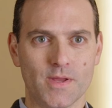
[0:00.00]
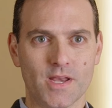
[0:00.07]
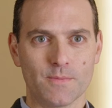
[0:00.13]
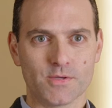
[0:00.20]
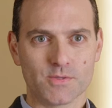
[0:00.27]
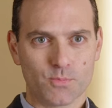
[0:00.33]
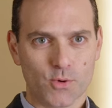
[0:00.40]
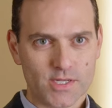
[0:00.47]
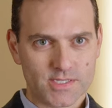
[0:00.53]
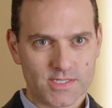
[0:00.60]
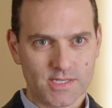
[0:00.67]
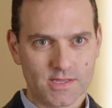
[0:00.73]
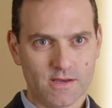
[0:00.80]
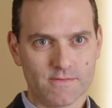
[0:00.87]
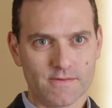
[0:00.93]
My name is Brett
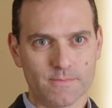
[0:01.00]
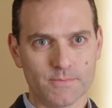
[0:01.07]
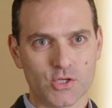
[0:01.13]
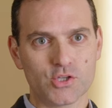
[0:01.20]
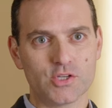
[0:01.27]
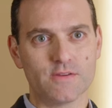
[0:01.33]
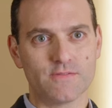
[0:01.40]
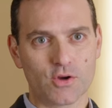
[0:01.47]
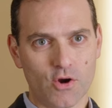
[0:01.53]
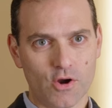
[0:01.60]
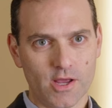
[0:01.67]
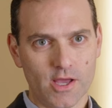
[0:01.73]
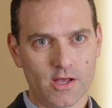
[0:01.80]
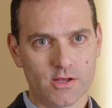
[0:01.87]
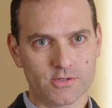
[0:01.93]
Sealove. I'm the Chief of
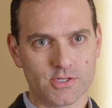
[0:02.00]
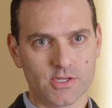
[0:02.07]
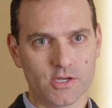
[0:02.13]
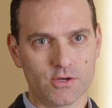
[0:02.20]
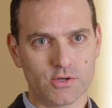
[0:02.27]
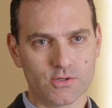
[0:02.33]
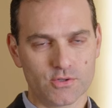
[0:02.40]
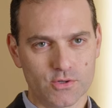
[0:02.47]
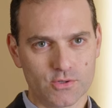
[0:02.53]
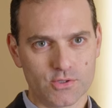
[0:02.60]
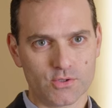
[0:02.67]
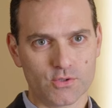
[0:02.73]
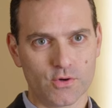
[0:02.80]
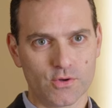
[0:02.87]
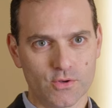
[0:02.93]
Cardiology here at
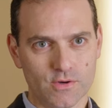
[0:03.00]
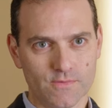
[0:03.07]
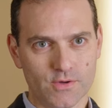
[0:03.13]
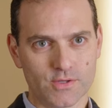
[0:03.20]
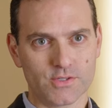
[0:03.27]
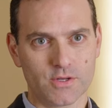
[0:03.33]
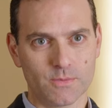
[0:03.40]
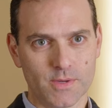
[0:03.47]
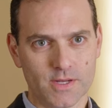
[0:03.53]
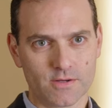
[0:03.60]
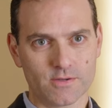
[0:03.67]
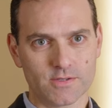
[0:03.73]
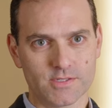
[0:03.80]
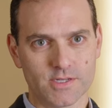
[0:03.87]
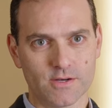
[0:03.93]
Jersey Shore University
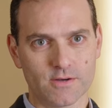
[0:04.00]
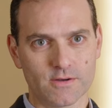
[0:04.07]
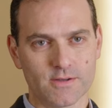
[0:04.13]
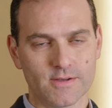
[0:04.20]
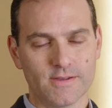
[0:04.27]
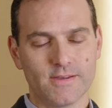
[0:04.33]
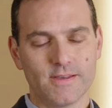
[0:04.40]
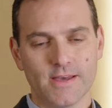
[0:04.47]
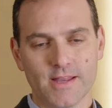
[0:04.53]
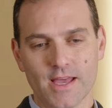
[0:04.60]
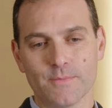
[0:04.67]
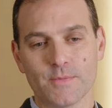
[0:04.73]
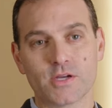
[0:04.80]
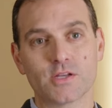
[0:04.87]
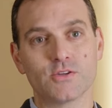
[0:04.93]
Medical Center, and
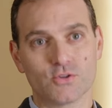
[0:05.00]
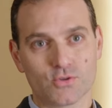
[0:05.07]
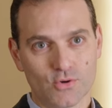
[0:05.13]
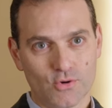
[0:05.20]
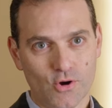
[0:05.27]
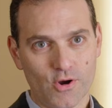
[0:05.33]
I'm a clinical